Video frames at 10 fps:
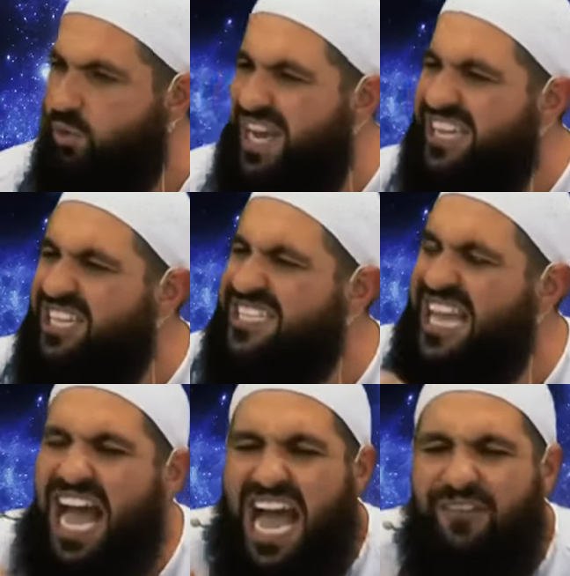We need to
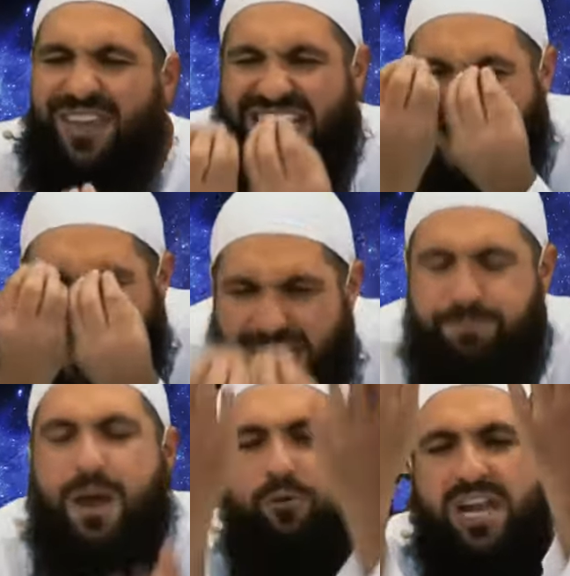start having a
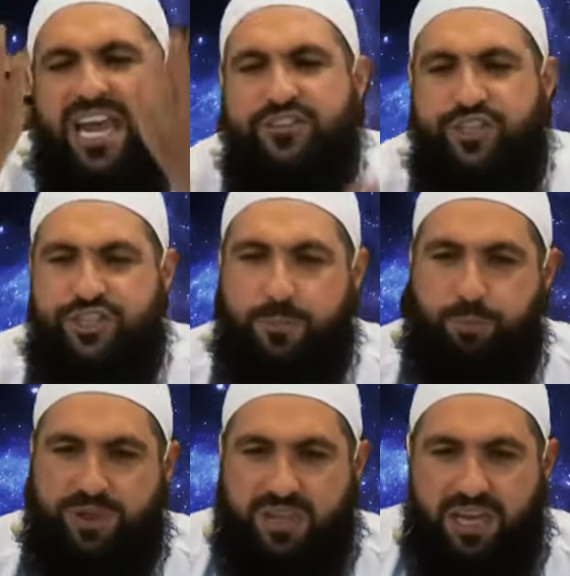deeper
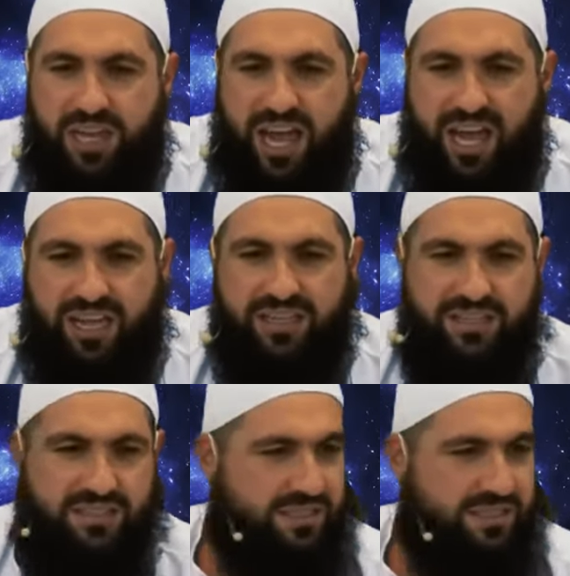relationship with Allah.